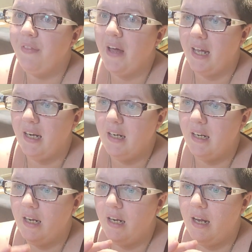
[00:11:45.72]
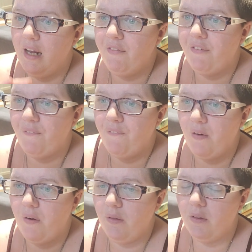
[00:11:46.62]
that if
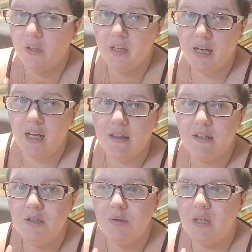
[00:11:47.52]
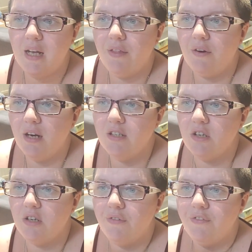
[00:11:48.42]
looking at the two together, I
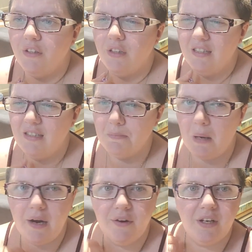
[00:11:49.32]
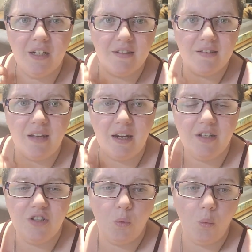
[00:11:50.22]
start to feel inspired and
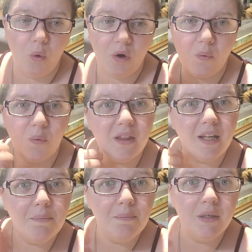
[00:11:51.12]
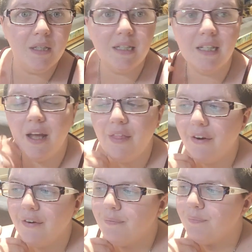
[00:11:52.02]
excited to work with them
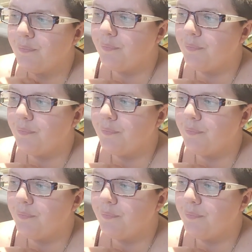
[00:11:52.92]
together.